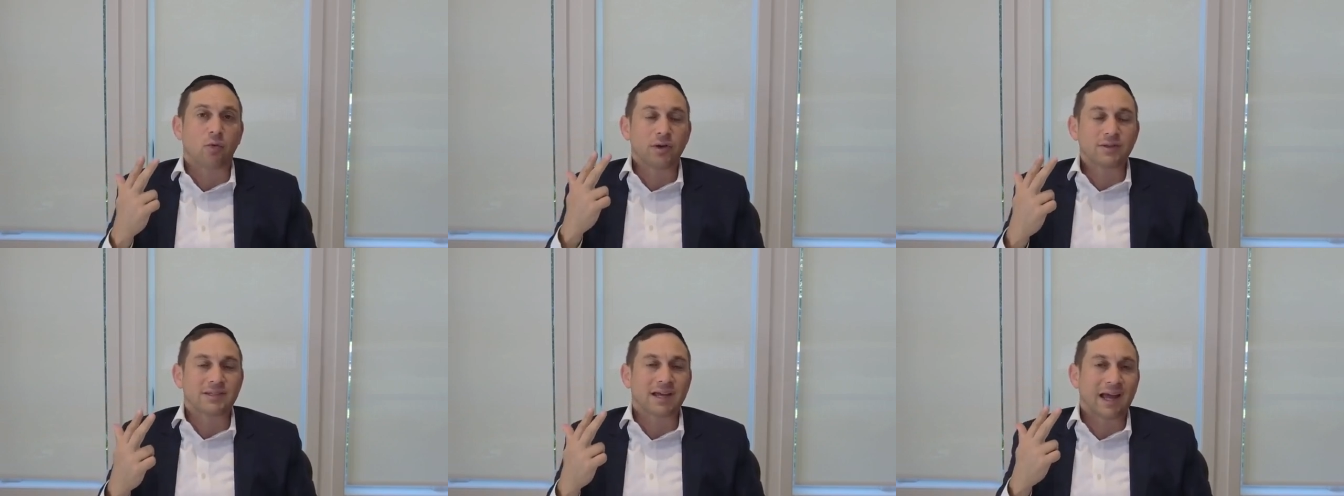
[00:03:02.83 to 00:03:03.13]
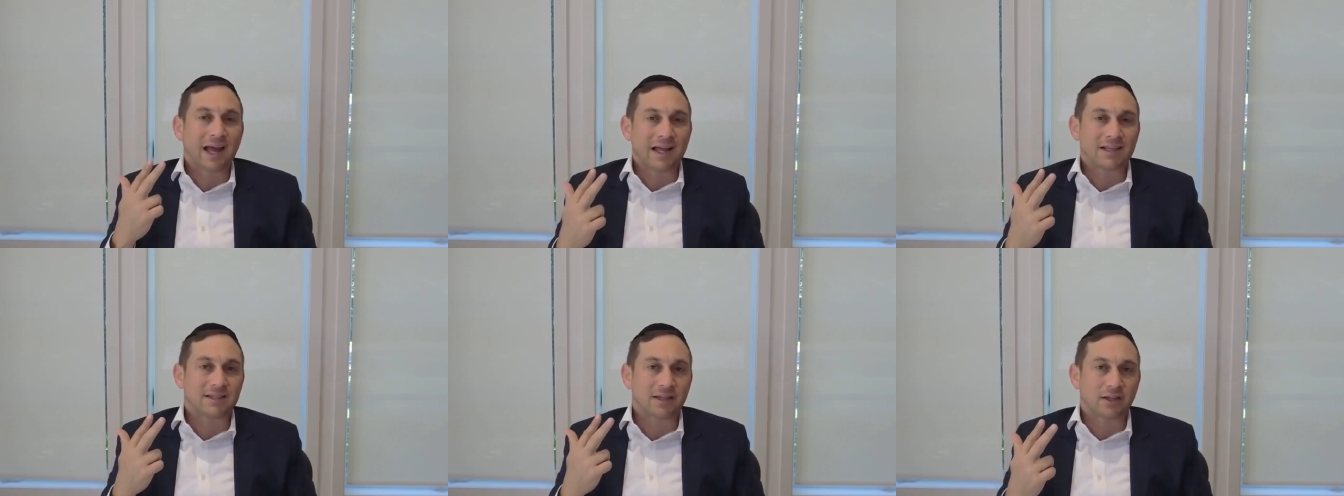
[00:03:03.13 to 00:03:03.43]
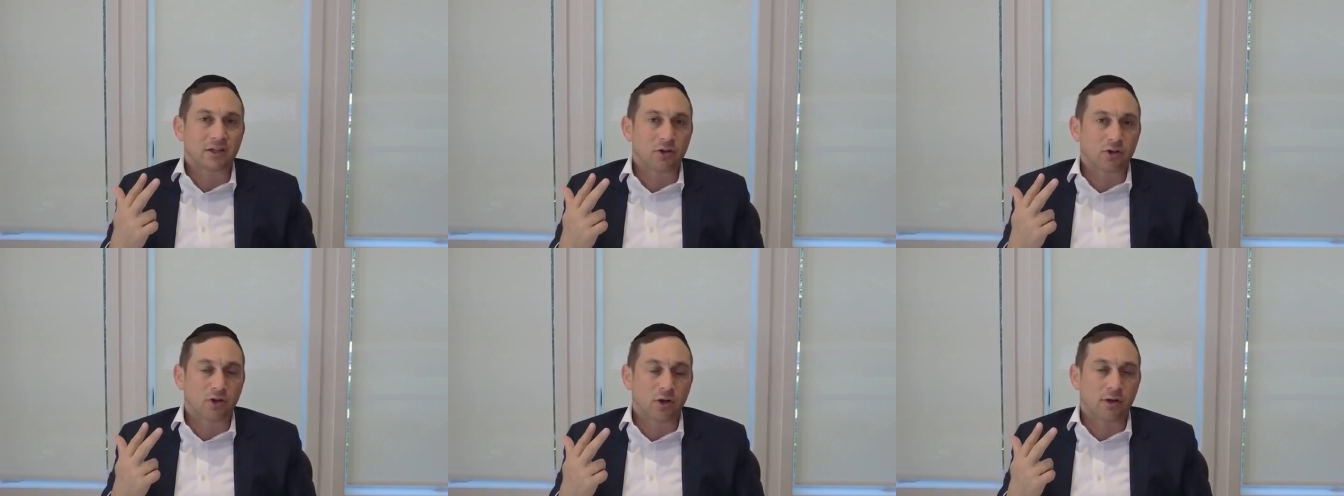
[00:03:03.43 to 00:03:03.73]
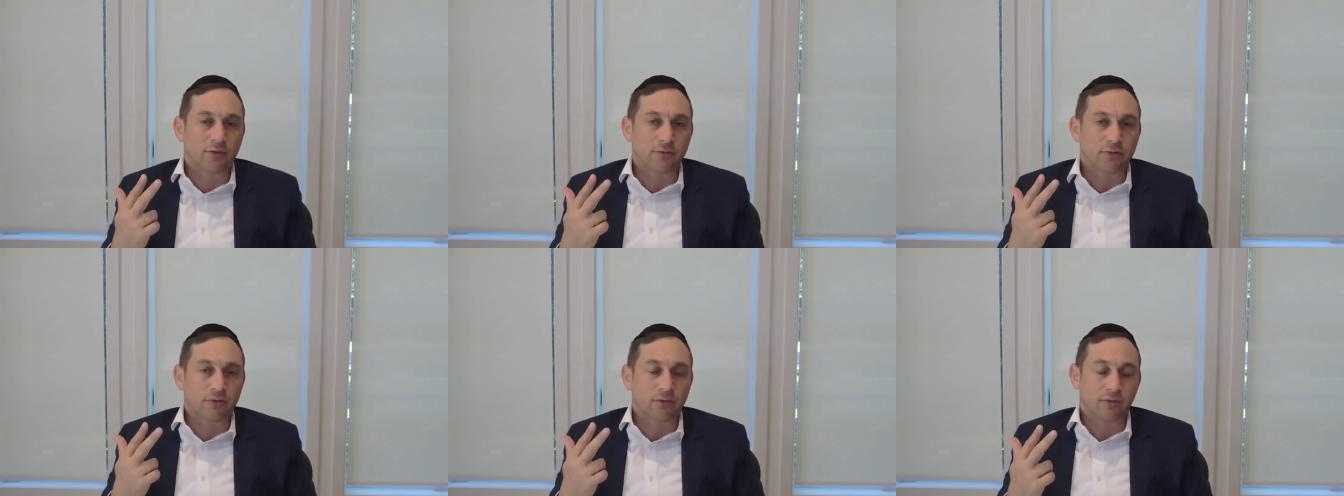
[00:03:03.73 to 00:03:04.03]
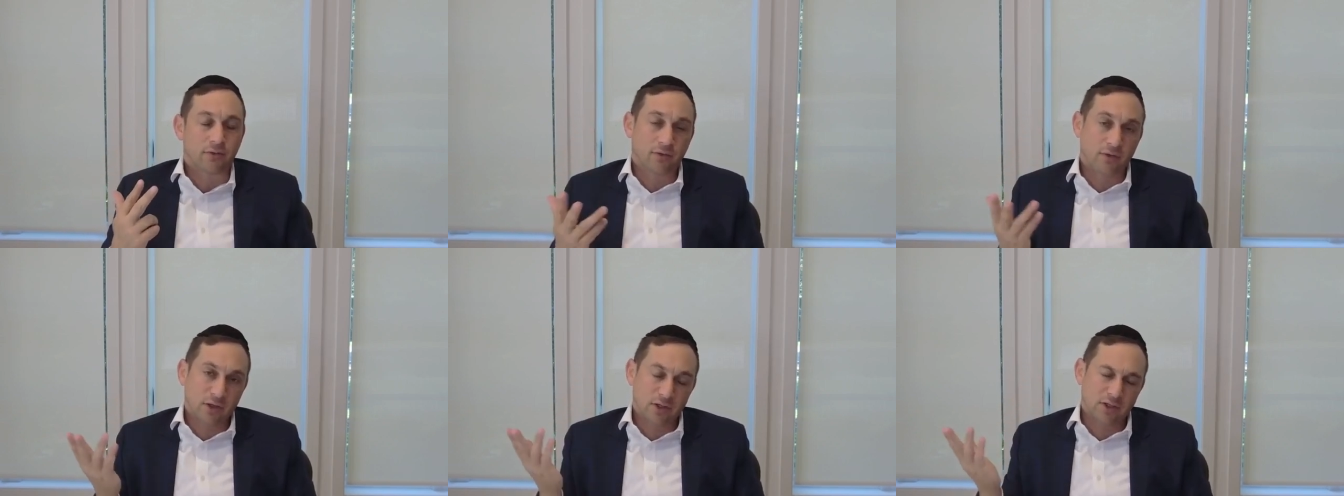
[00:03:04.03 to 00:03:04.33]
what is a tier tirkov?
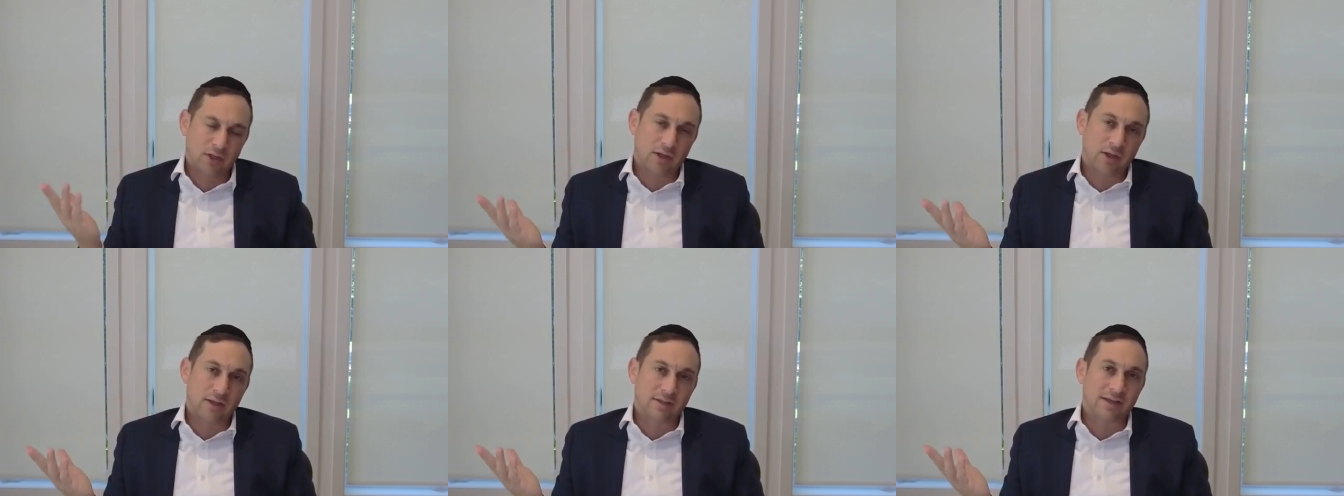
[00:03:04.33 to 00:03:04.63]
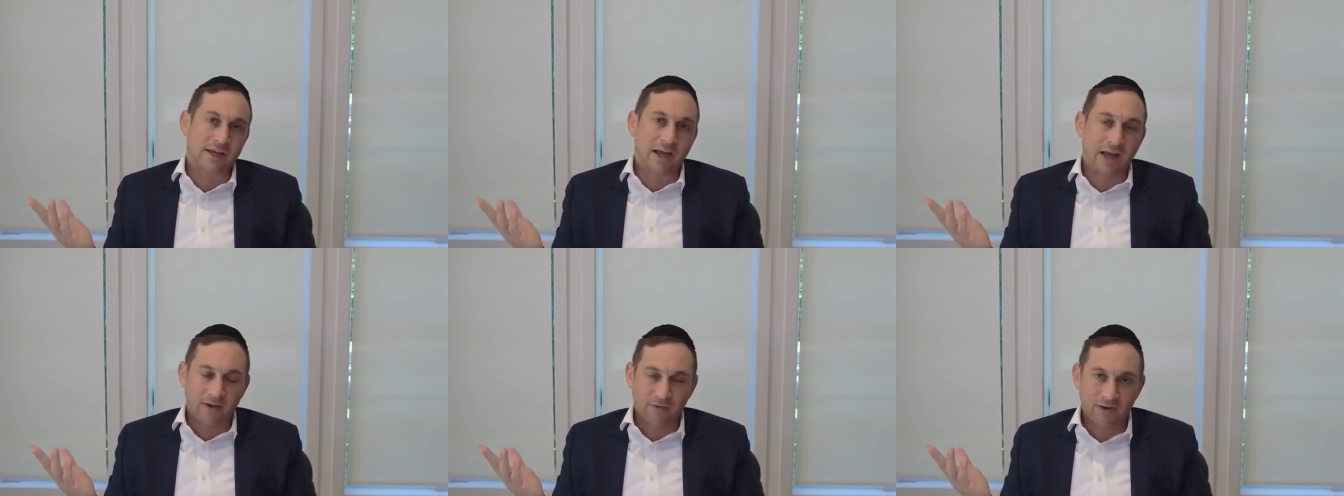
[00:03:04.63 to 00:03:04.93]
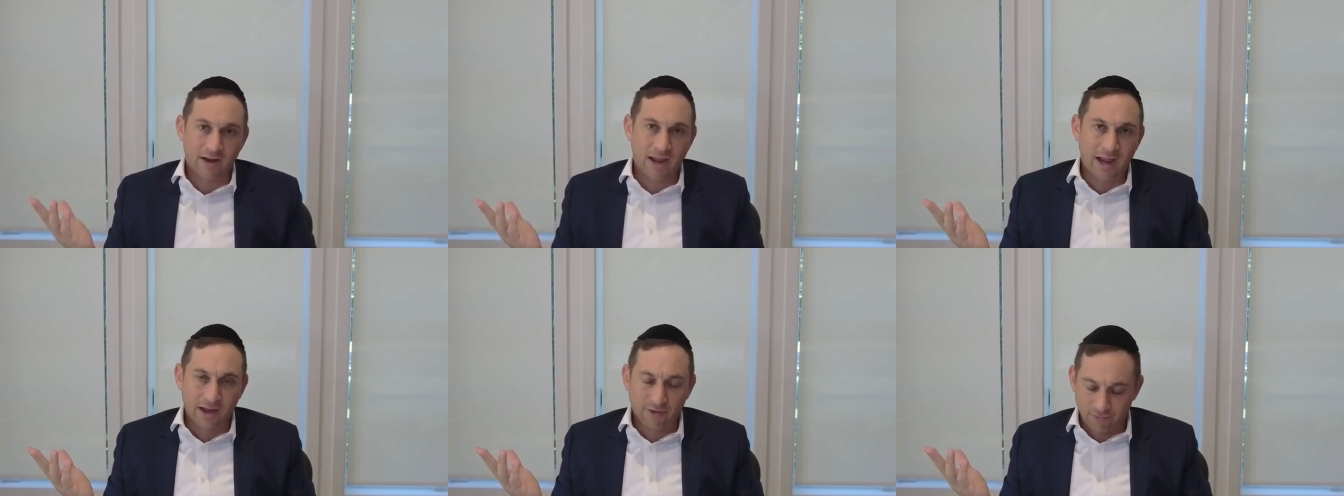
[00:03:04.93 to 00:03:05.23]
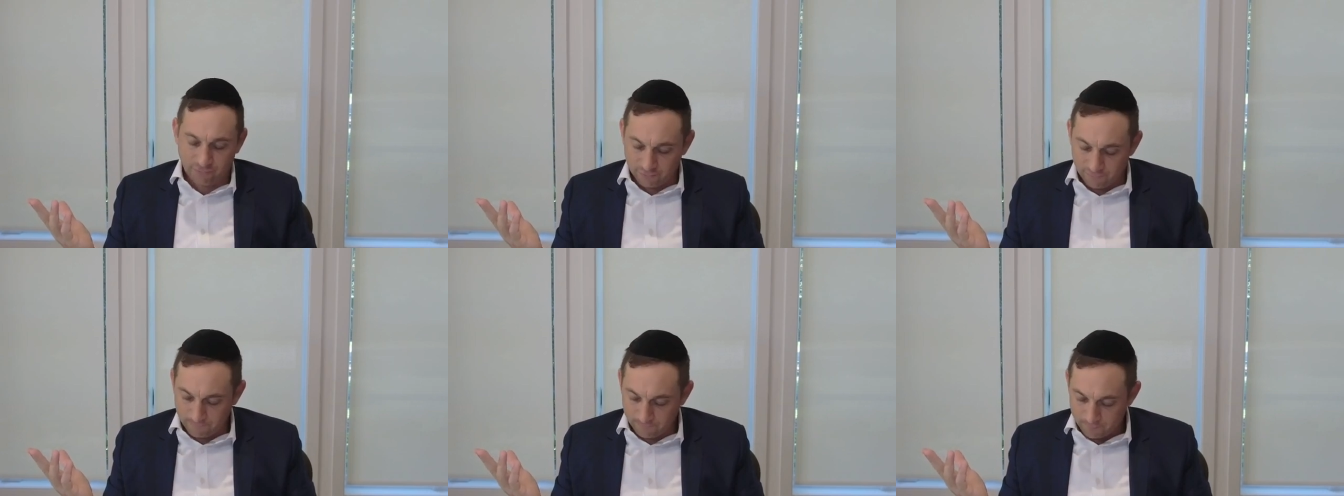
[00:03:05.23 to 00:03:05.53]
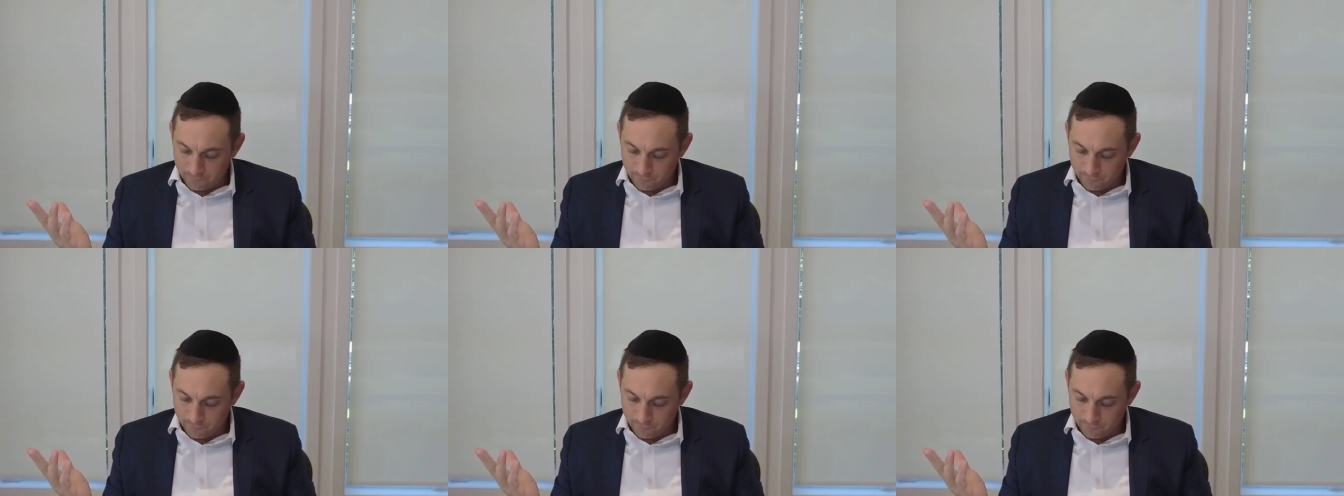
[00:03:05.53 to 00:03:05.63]
It's a, it's a kav and a half.